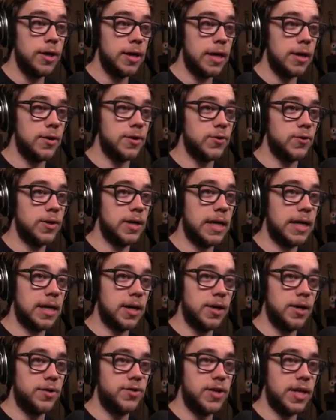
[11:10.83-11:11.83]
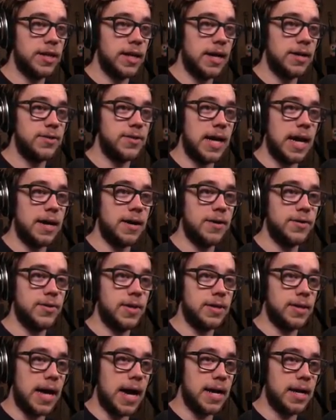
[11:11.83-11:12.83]
It was like I, was, I, was,
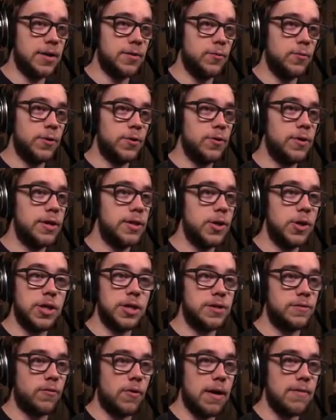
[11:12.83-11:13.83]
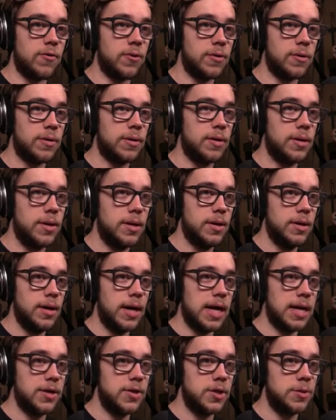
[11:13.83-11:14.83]
I could literally do this forever.
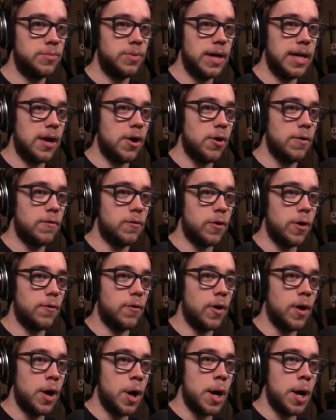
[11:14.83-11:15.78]
I could just play that over and over.